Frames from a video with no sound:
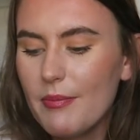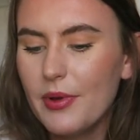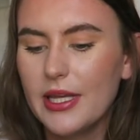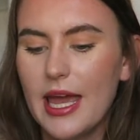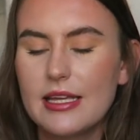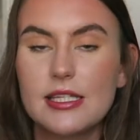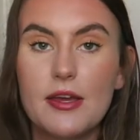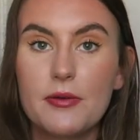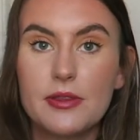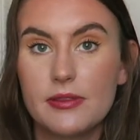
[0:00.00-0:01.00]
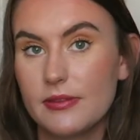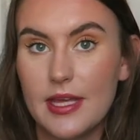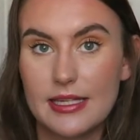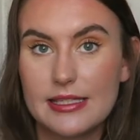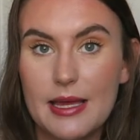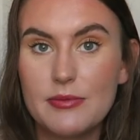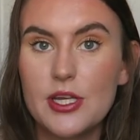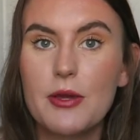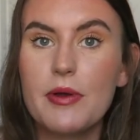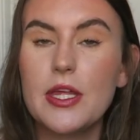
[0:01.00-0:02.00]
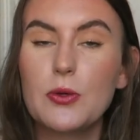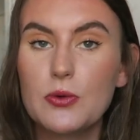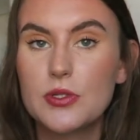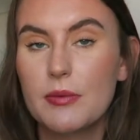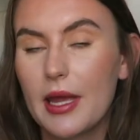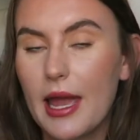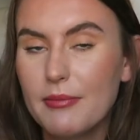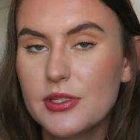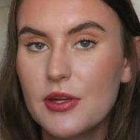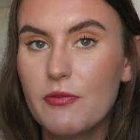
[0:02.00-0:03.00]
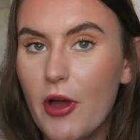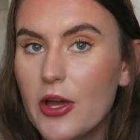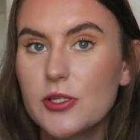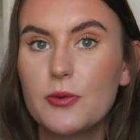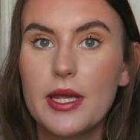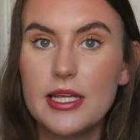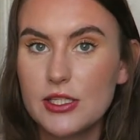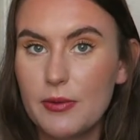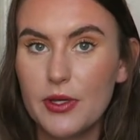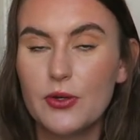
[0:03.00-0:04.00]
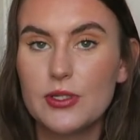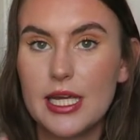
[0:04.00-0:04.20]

But yeah, so that's them too. And then also my hamster Fertile, he's doing good.